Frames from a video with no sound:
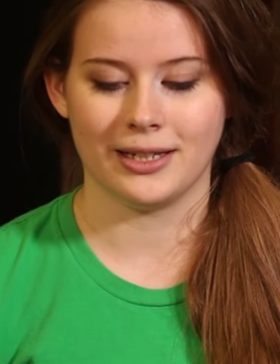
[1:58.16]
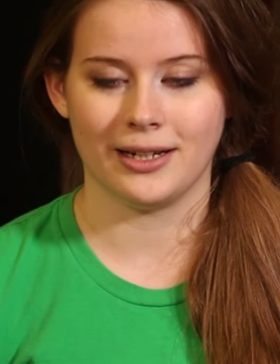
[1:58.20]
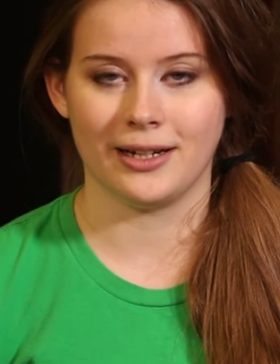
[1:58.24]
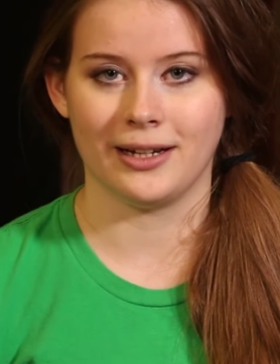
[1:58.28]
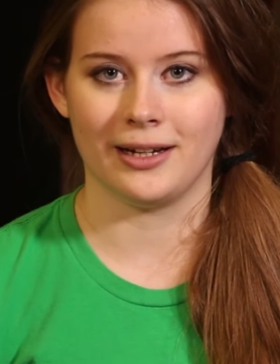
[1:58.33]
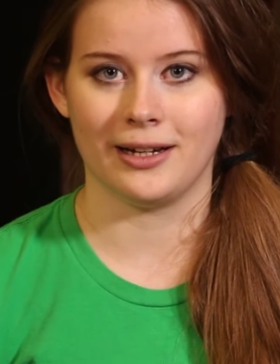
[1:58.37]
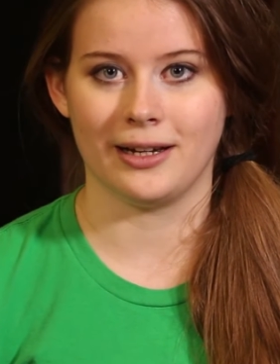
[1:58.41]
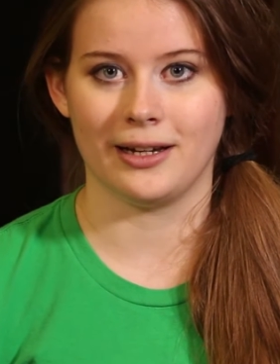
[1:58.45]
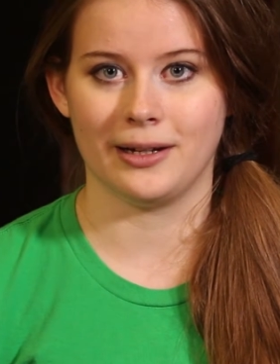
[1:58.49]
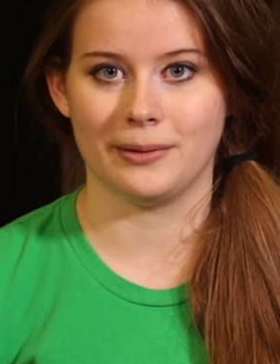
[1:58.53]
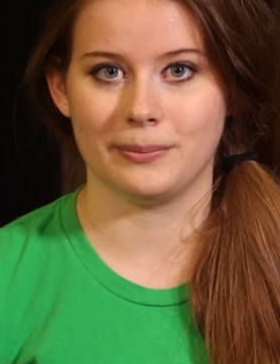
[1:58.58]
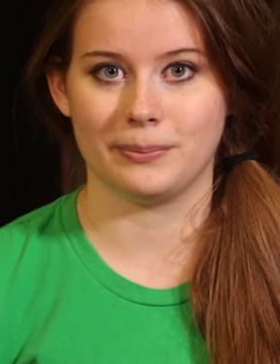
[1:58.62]

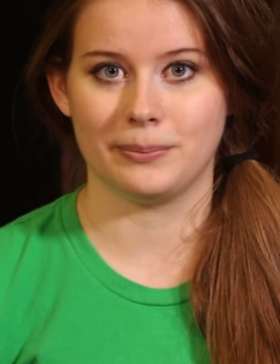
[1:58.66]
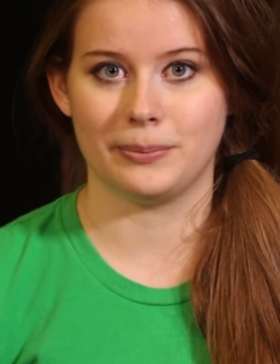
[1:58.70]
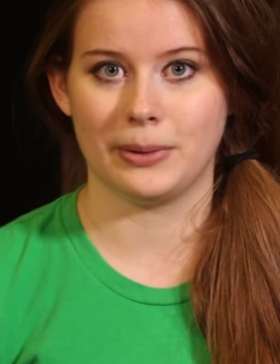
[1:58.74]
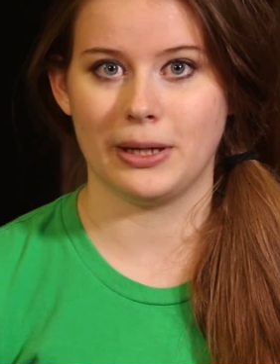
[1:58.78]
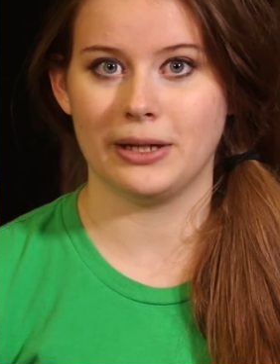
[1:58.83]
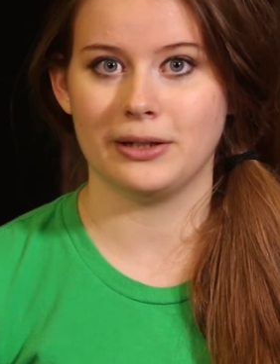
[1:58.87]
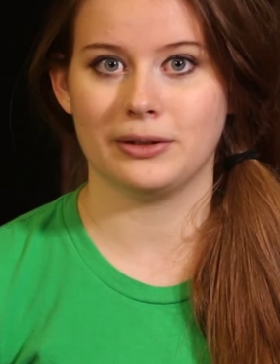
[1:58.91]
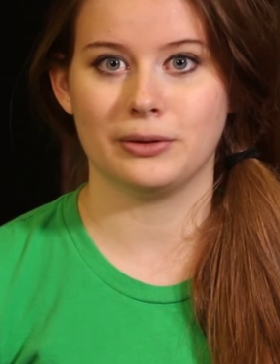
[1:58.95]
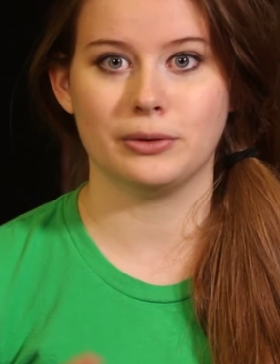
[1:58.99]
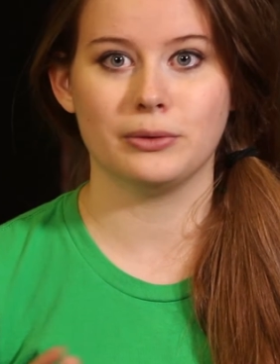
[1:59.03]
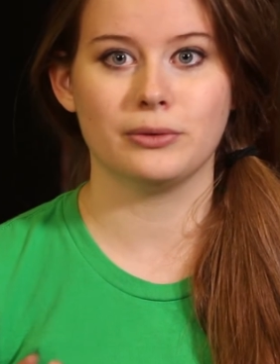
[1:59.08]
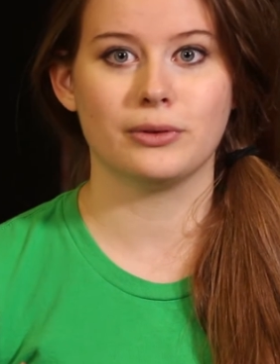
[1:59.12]
Uh,
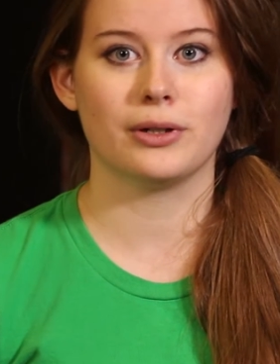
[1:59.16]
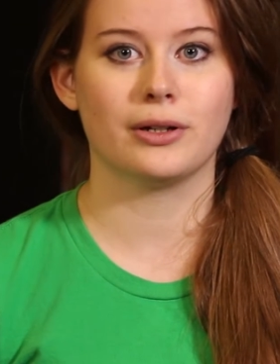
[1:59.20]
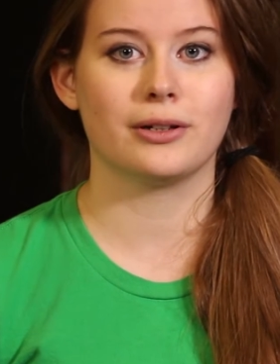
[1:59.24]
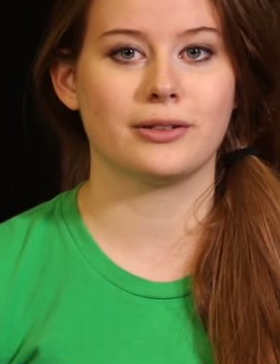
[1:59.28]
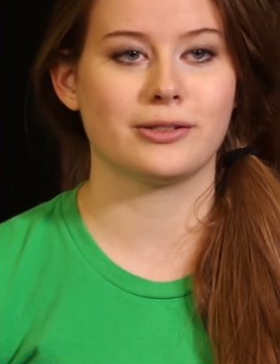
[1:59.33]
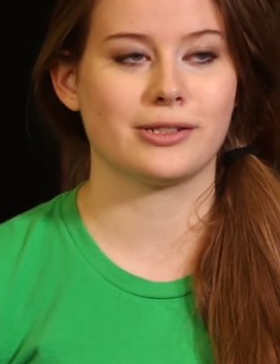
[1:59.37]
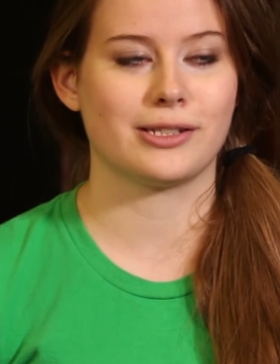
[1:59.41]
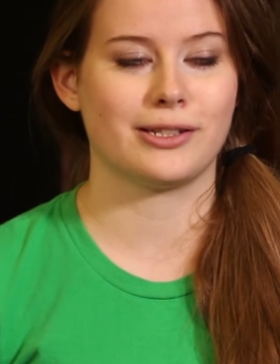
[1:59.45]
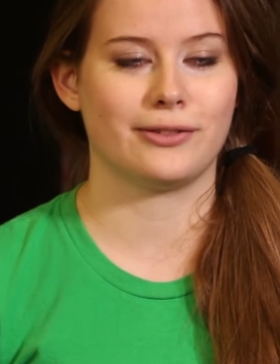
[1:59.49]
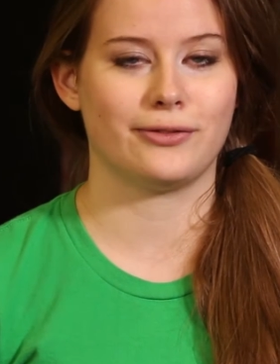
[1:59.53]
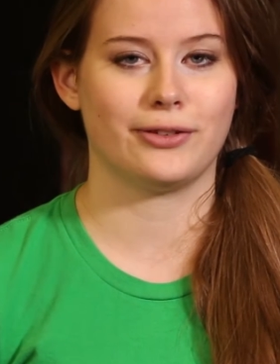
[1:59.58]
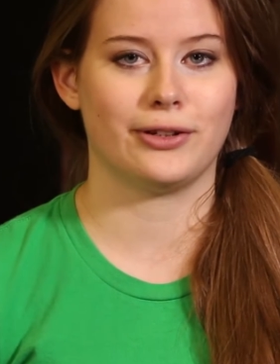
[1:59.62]
but who
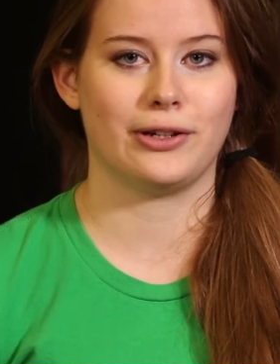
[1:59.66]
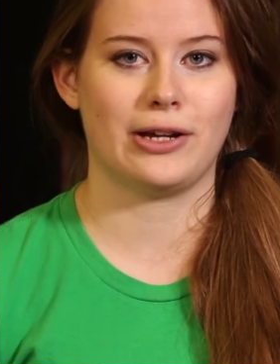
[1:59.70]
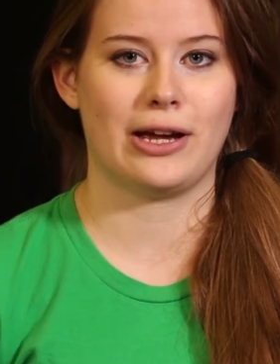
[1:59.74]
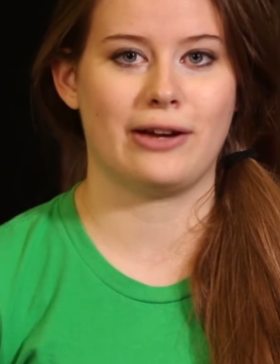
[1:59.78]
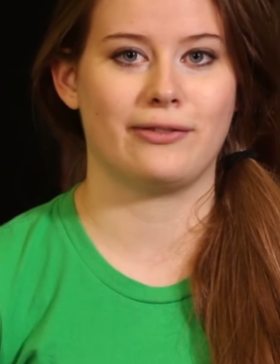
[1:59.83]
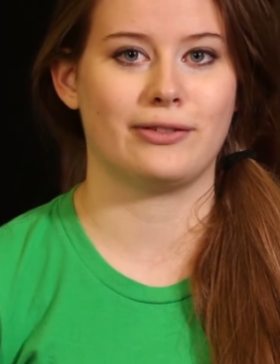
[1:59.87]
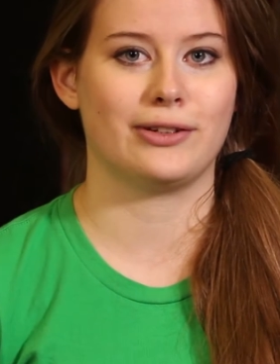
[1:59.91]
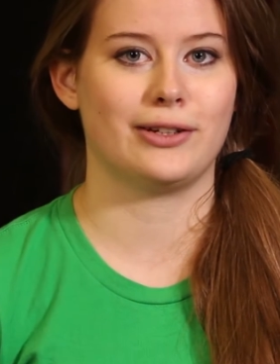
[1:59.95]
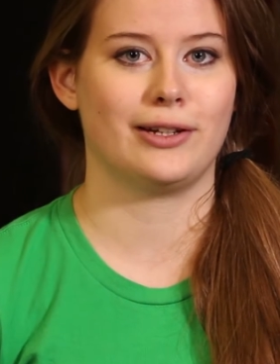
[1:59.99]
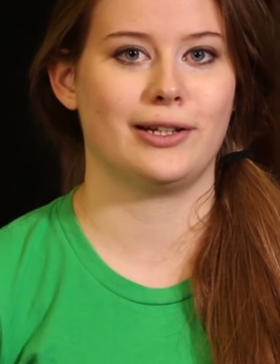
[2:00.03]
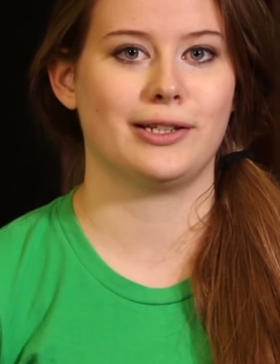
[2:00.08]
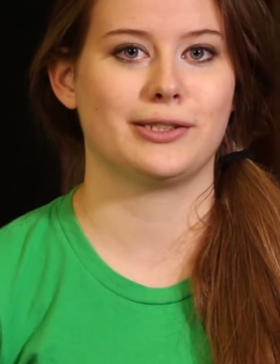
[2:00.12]
knows, if you
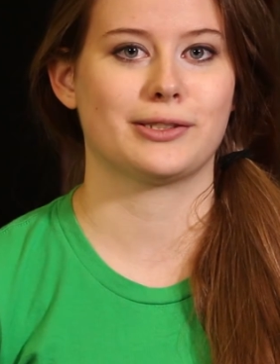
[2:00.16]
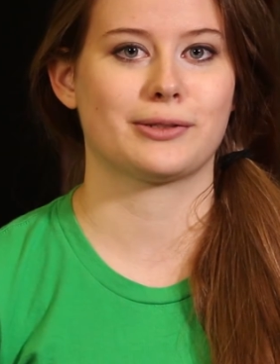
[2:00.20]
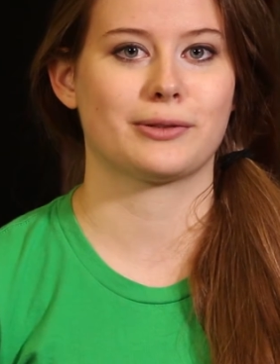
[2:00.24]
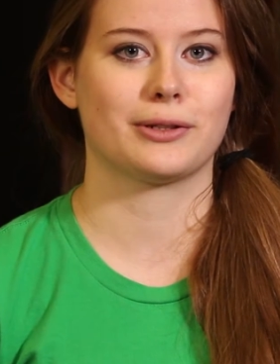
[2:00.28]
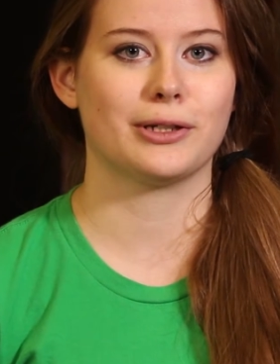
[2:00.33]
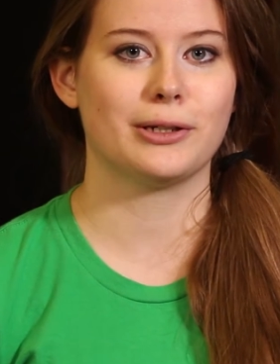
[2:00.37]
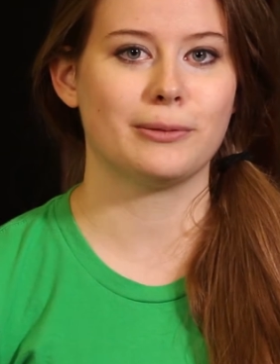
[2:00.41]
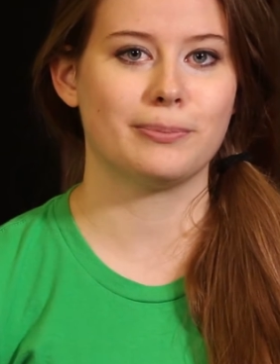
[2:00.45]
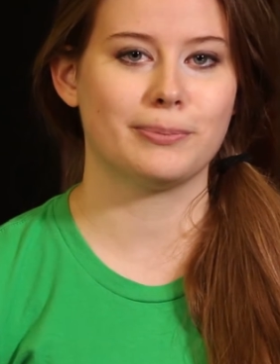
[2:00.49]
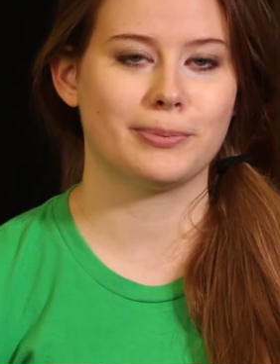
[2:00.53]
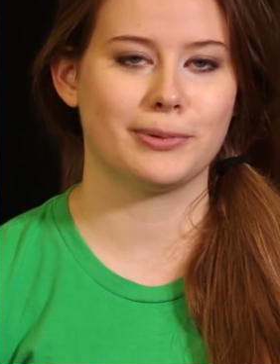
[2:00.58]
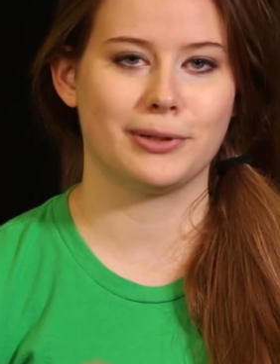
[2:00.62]
have a nice
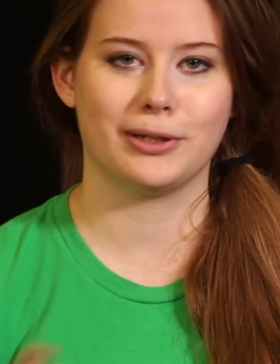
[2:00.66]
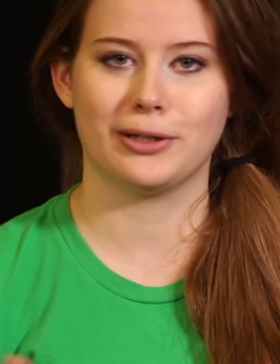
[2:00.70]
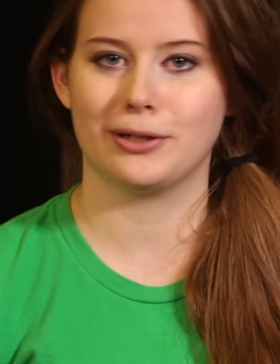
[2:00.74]
group,